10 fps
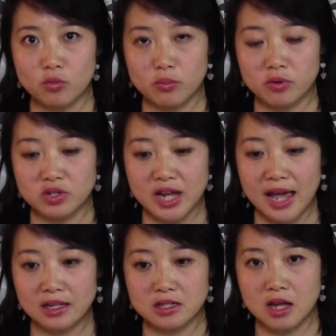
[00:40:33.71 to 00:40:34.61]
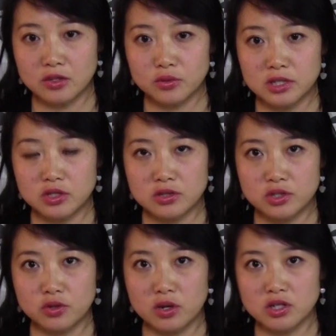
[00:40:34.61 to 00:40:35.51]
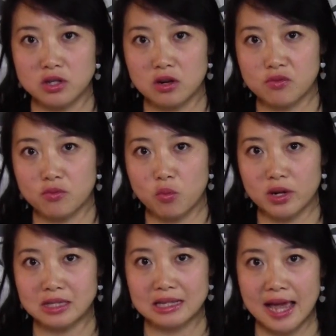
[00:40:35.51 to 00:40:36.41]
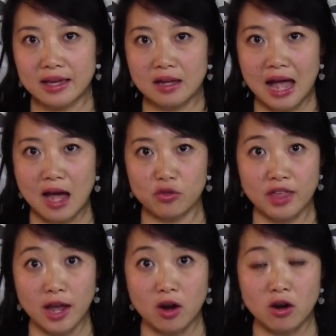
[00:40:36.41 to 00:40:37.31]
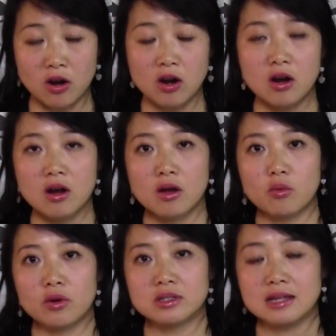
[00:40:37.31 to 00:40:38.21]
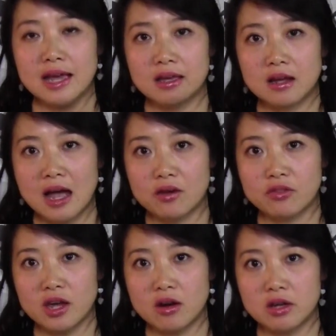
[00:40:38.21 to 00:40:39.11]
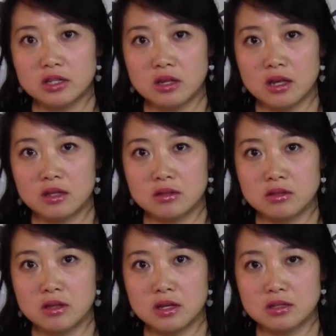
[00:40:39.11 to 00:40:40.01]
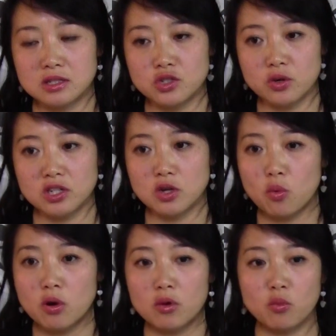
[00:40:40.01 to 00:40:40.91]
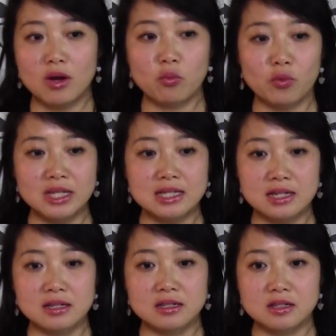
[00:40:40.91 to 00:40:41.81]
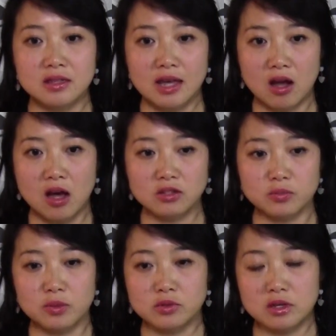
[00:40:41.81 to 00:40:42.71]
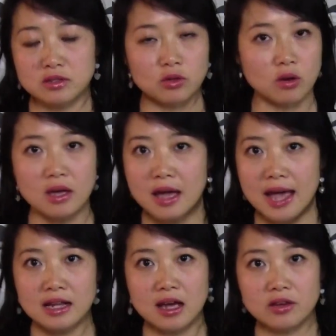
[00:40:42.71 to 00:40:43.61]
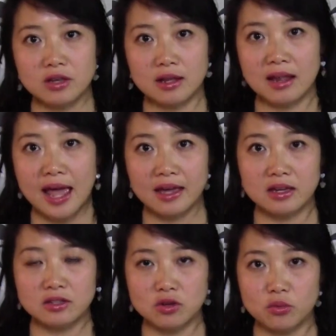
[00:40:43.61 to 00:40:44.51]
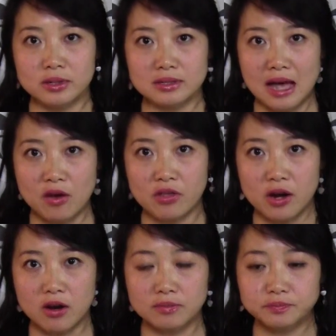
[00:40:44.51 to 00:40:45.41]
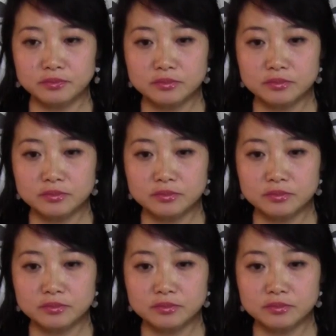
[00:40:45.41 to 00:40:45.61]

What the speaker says: We project onto each situation of what is lacking out there, in situation, or what we did that caused people. So anyhow, that lacking is always out there.